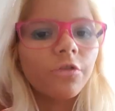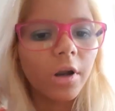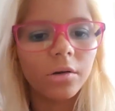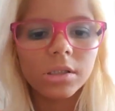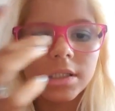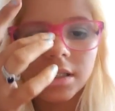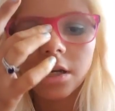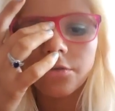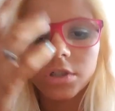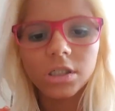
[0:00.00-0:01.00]
fragrances
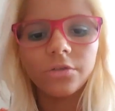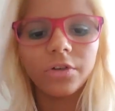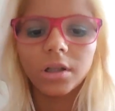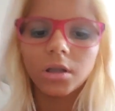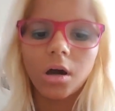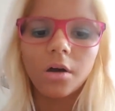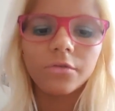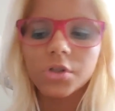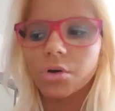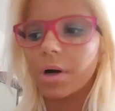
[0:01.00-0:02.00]
and everything fell
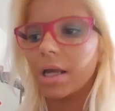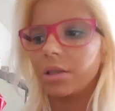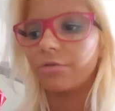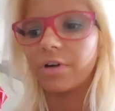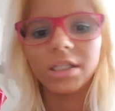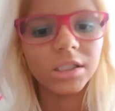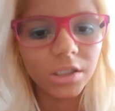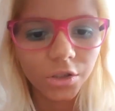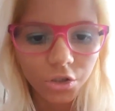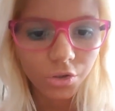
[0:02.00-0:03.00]
off, so I had to find
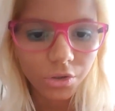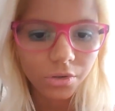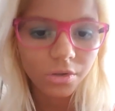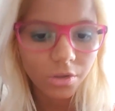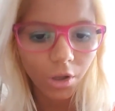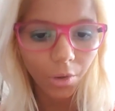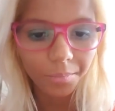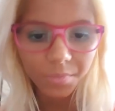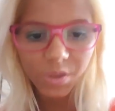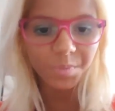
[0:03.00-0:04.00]
another
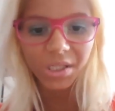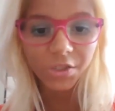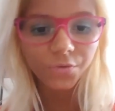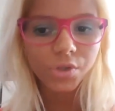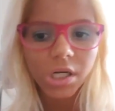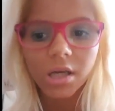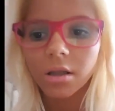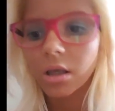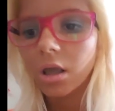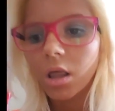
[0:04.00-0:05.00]
um, space for
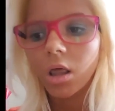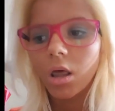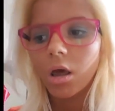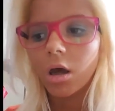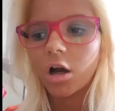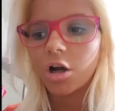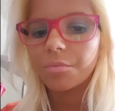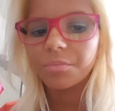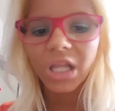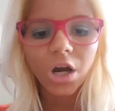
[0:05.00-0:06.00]
that.
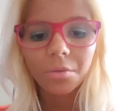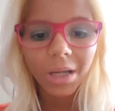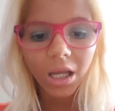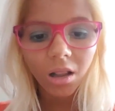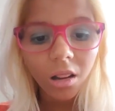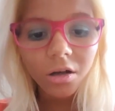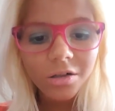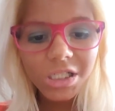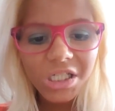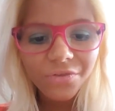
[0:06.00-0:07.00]
Um, now my
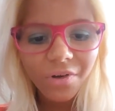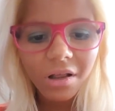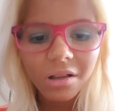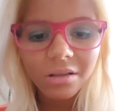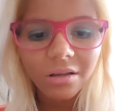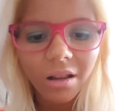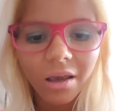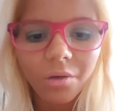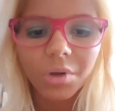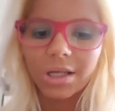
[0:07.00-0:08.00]
clutters felt
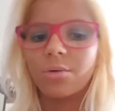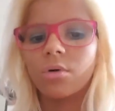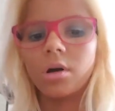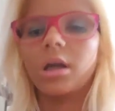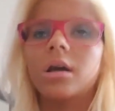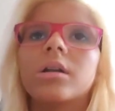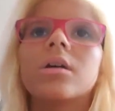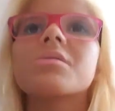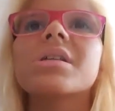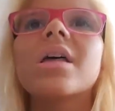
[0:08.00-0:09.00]
like when they were on the
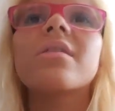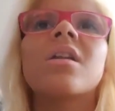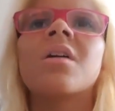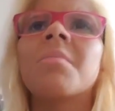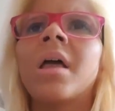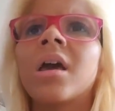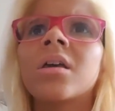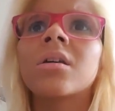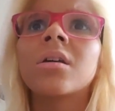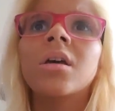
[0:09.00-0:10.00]
other side, and I'm
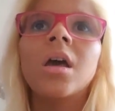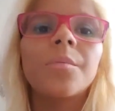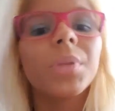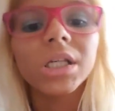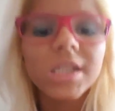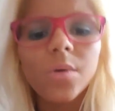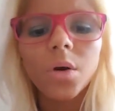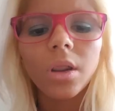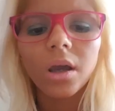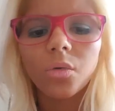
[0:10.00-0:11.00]
like, because they
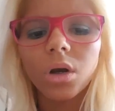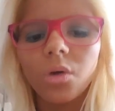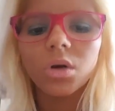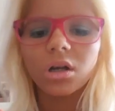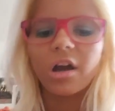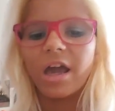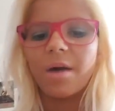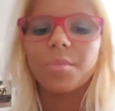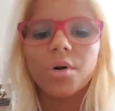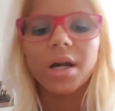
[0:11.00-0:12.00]
were like really with a
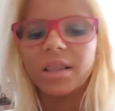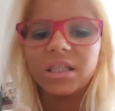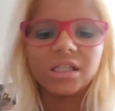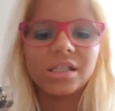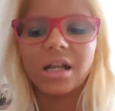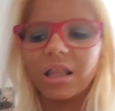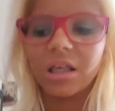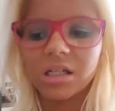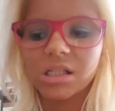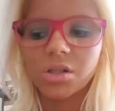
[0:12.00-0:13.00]
hammer and things like
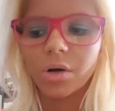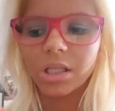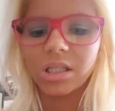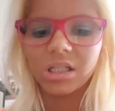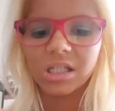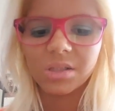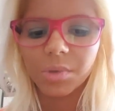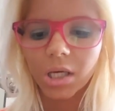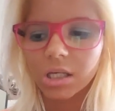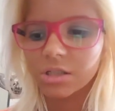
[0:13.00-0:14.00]
that so i think it's
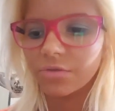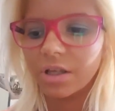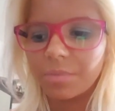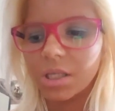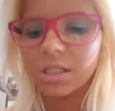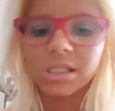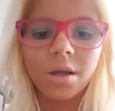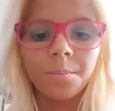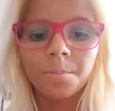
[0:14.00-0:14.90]
because of that because